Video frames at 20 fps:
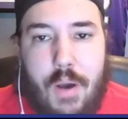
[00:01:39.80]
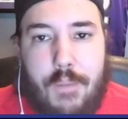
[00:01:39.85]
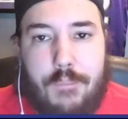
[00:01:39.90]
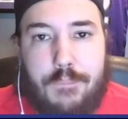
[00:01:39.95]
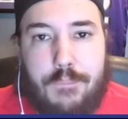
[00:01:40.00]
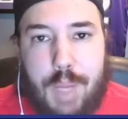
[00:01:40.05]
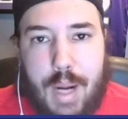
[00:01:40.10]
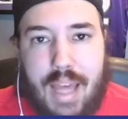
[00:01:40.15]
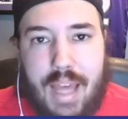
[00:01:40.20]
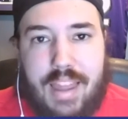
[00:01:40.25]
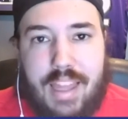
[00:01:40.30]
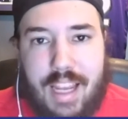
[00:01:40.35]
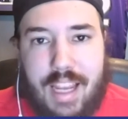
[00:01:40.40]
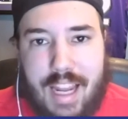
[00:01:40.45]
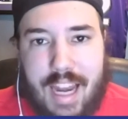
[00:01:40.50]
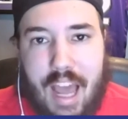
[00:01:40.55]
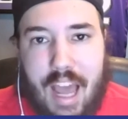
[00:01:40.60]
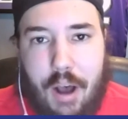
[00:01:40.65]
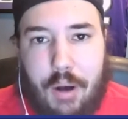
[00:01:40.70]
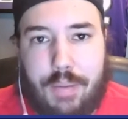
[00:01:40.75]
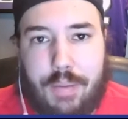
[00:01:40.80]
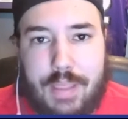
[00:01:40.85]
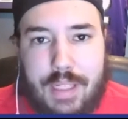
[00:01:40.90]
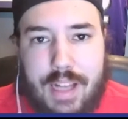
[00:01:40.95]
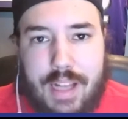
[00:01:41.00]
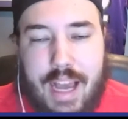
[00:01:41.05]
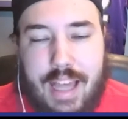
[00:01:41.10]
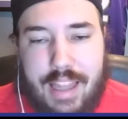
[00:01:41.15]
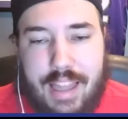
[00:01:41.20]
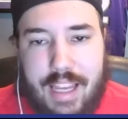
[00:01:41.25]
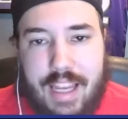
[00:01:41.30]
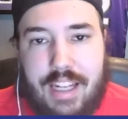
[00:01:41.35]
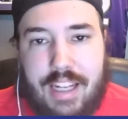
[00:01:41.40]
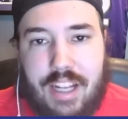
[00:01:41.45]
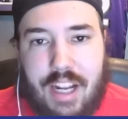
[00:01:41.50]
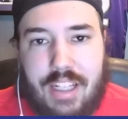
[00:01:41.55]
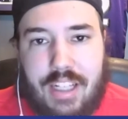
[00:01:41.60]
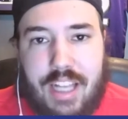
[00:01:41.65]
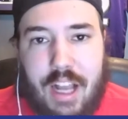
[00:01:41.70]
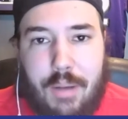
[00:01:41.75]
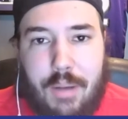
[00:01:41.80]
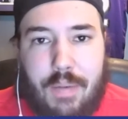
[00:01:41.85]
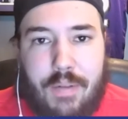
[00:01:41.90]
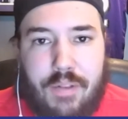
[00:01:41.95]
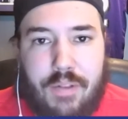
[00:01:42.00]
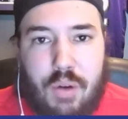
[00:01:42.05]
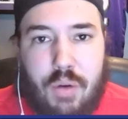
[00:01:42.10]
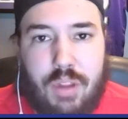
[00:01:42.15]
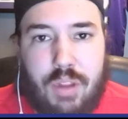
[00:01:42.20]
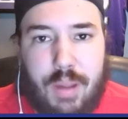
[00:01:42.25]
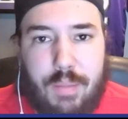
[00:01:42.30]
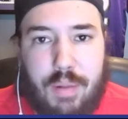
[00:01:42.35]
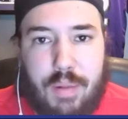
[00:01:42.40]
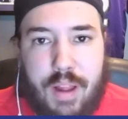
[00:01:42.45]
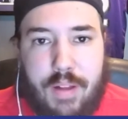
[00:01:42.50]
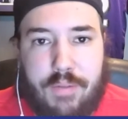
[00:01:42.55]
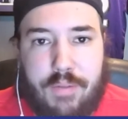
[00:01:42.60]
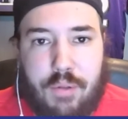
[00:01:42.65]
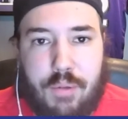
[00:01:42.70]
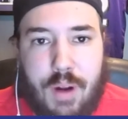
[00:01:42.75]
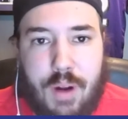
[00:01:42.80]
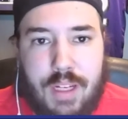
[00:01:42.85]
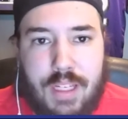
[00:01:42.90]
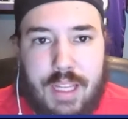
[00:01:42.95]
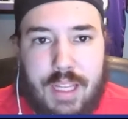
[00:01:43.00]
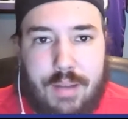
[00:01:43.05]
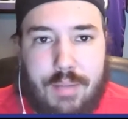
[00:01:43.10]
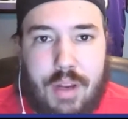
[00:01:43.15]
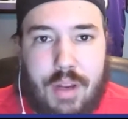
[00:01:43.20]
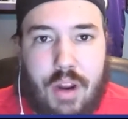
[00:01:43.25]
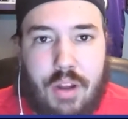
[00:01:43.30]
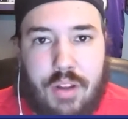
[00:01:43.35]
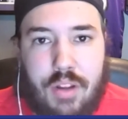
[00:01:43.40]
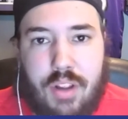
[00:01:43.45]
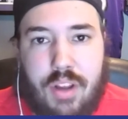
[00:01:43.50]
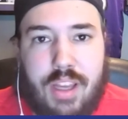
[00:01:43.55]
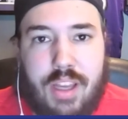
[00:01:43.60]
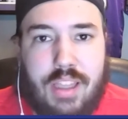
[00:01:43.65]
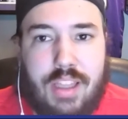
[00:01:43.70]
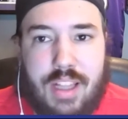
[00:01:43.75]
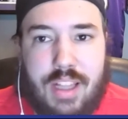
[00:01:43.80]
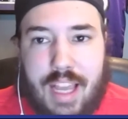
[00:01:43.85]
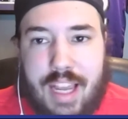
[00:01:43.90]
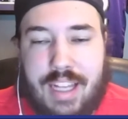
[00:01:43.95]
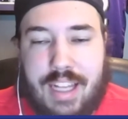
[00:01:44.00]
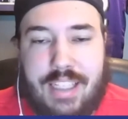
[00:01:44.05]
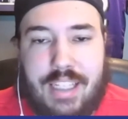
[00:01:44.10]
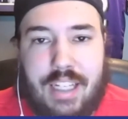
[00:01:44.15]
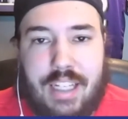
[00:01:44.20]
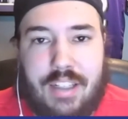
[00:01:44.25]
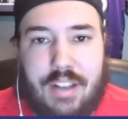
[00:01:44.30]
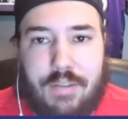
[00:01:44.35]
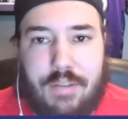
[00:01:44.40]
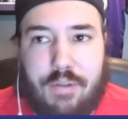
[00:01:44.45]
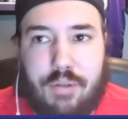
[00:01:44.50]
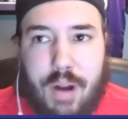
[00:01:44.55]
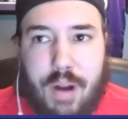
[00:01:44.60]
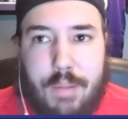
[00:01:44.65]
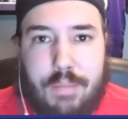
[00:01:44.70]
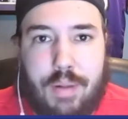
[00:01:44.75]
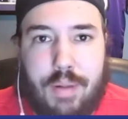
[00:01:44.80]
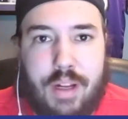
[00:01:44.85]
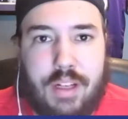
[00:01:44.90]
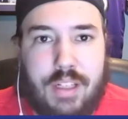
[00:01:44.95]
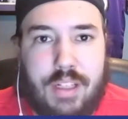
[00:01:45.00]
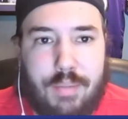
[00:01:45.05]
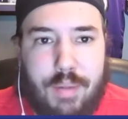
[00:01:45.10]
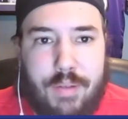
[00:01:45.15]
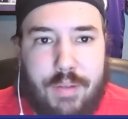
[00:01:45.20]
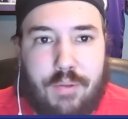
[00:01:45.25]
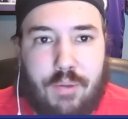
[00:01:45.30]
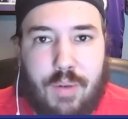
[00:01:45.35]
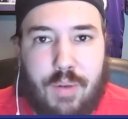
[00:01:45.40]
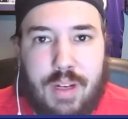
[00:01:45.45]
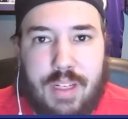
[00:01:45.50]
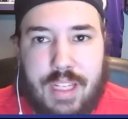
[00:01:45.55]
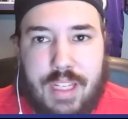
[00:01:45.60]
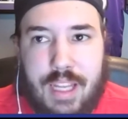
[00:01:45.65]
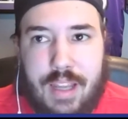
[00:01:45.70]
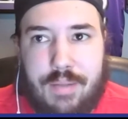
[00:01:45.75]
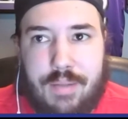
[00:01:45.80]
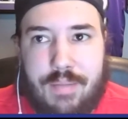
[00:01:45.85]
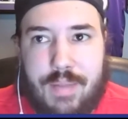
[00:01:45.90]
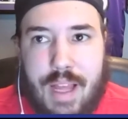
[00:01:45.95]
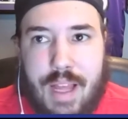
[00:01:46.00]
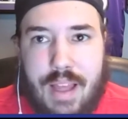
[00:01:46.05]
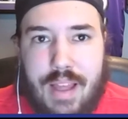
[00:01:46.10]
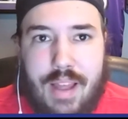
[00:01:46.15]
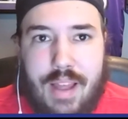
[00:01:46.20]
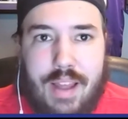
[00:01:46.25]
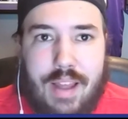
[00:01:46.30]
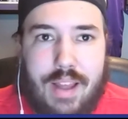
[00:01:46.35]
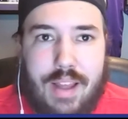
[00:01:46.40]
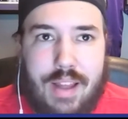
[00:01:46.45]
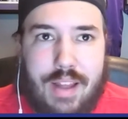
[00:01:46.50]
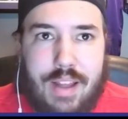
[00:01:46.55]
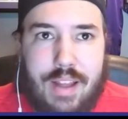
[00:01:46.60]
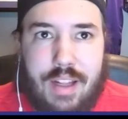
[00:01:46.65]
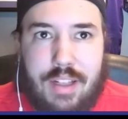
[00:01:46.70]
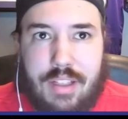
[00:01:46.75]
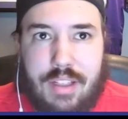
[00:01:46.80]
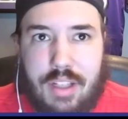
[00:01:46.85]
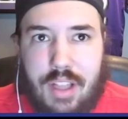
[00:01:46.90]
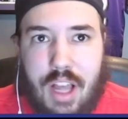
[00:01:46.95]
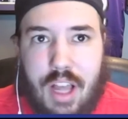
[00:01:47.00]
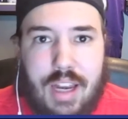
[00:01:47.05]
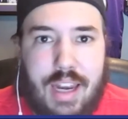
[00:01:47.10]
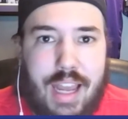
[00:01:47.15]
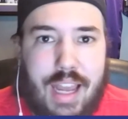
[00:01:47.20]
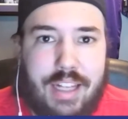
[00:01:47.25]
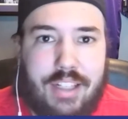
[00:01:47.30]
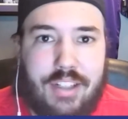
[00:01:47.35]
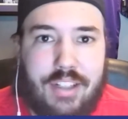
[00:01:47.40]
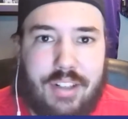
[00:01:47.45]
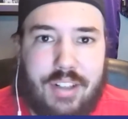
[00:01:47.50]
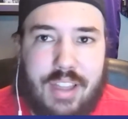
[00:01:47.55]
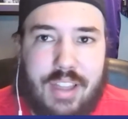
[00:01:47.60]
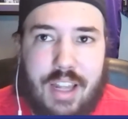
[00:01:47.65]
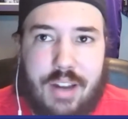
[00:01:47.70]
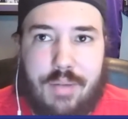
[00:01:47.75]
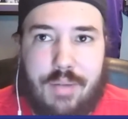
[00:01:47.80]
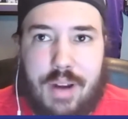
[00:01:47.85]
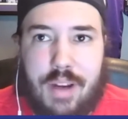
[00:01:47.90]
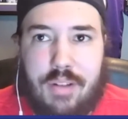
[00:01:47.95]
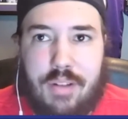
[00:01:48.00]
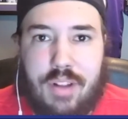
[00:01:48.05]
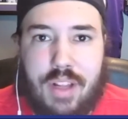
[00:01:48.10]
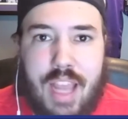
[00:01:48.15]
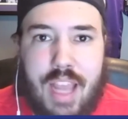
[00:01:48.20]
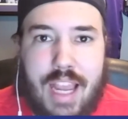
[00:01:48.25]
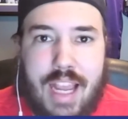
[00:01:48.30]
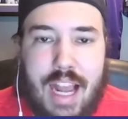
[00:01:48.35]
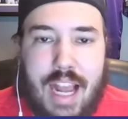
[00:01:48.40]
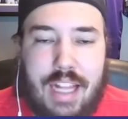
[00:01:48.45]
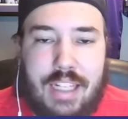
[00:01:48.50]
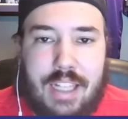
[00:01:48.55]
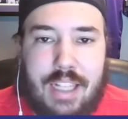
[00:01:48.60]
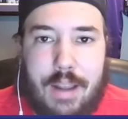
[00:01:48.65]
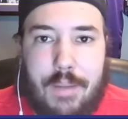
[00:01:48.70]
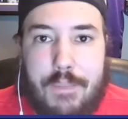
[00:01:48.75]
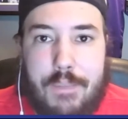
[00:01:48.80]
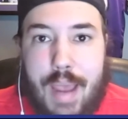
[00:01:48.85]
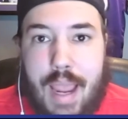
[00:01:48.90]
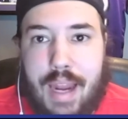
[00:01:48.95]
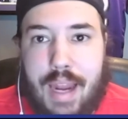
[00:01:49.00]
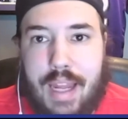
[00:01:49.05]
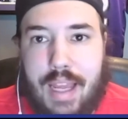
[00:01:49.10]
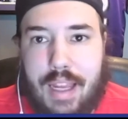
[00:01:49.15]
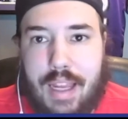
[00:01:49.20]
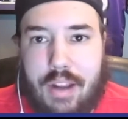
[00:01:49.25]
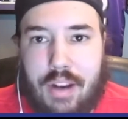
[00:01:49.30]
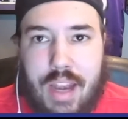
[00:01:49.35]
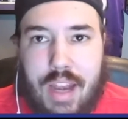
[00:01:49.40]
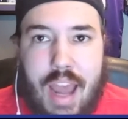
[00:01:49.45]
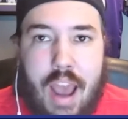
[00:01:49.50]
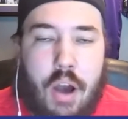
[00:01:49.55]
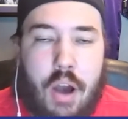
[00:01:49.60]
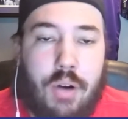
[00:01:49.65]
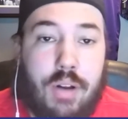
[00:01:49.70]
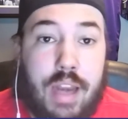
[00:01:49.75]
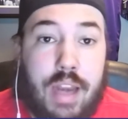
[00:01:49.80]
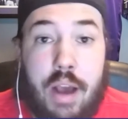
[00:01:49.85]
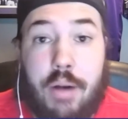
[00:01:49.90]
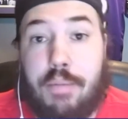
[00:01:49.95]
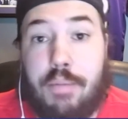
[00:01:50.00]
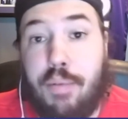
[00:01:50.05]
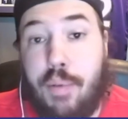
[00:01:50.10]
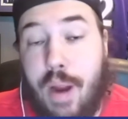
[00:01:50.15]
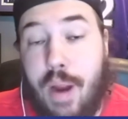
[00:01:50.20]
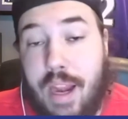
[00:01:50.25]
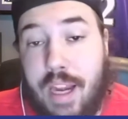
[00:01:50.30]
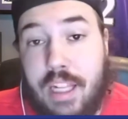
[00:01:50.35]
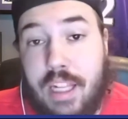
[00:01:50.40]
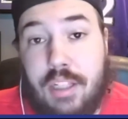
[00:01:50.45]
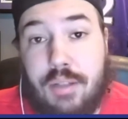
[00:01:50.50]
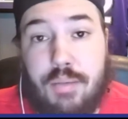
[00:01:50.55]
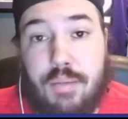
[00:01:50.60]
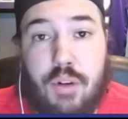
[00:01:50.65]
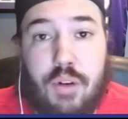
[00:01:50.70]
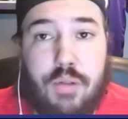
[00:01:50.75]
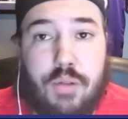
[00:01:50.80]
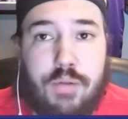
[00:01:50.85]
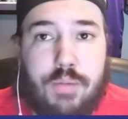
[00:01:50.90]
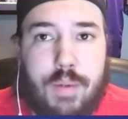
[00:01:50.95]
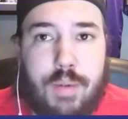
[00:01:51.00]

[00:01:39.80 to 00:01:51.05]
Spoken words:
But I think it helps. I think it does help if you only played for one team. You know, you look at the legacies of great players that play for one team. It's a lot nicer than when you look at guys like Manning and now Brady's moved.